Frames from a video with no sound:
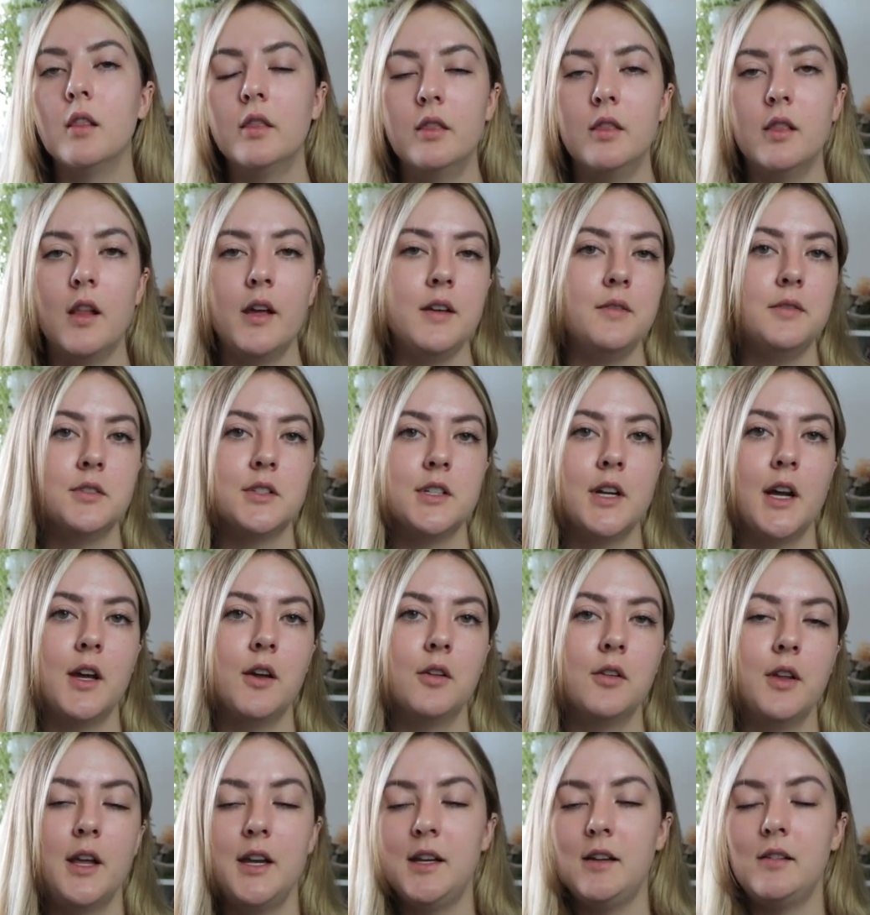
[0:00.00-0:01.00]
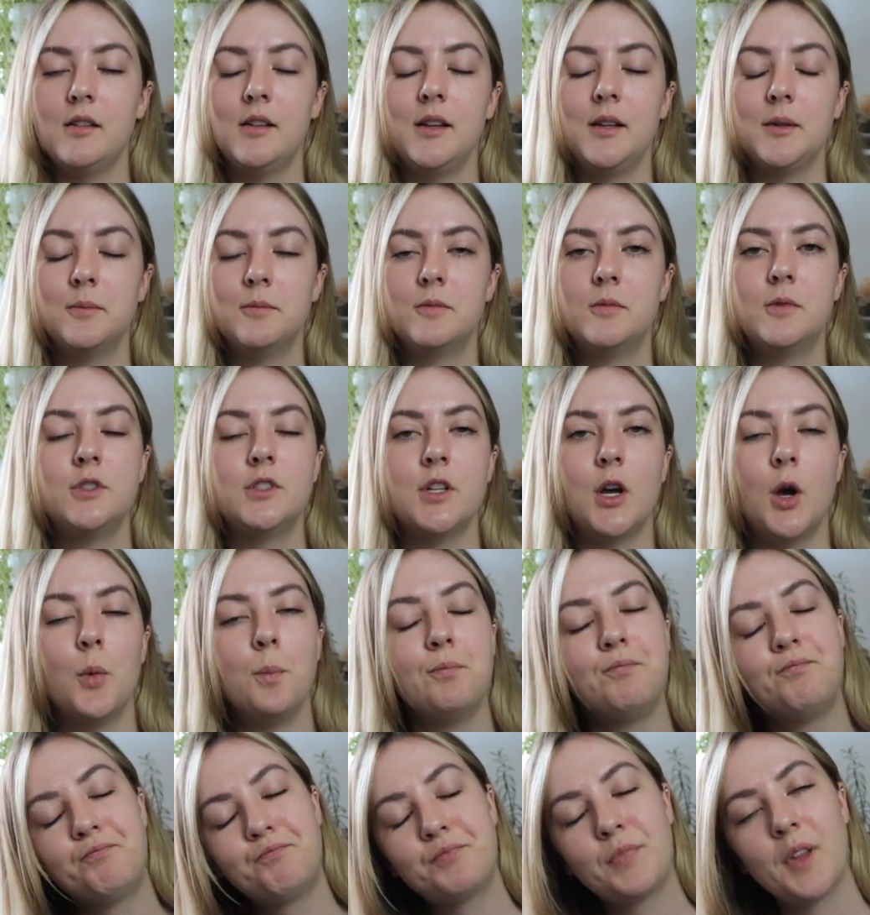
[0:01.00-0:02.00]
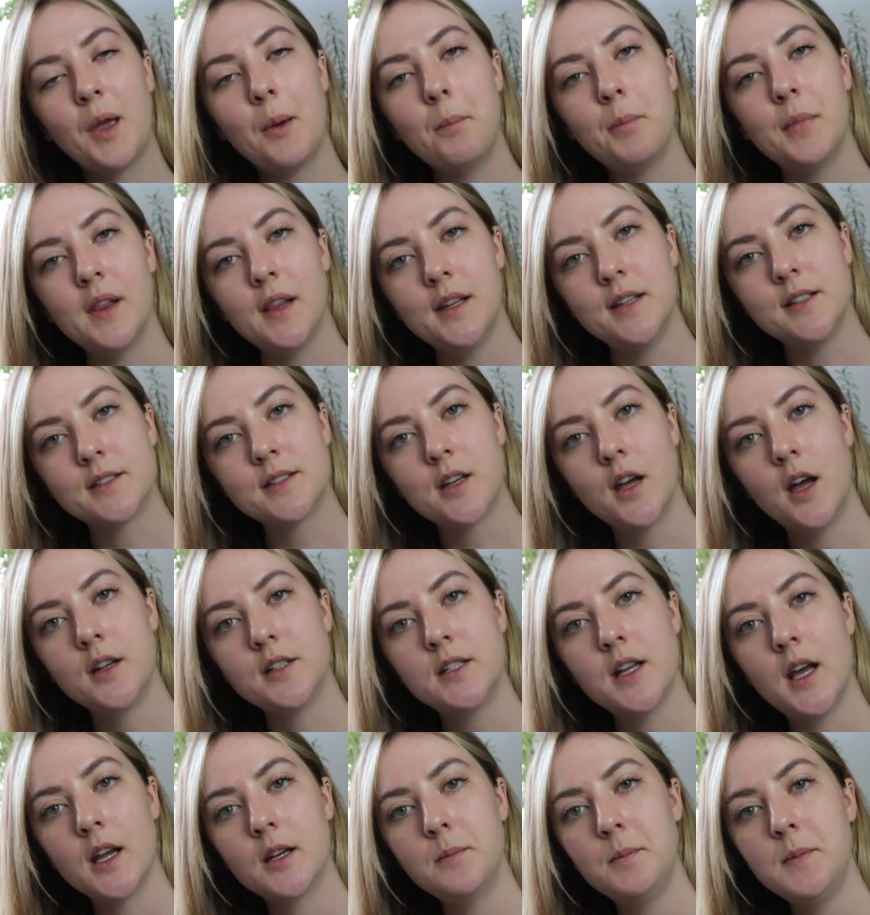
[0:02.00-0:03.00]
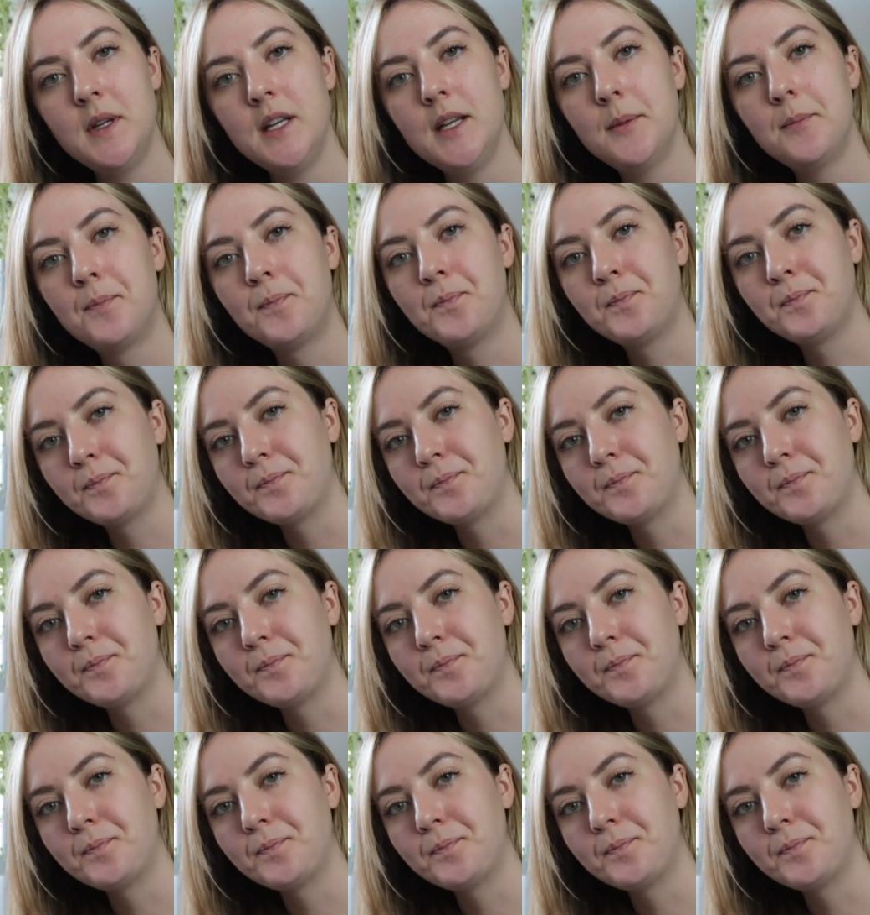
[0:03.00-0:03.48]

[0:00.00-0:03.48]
lifestyle, anything. So please contact me.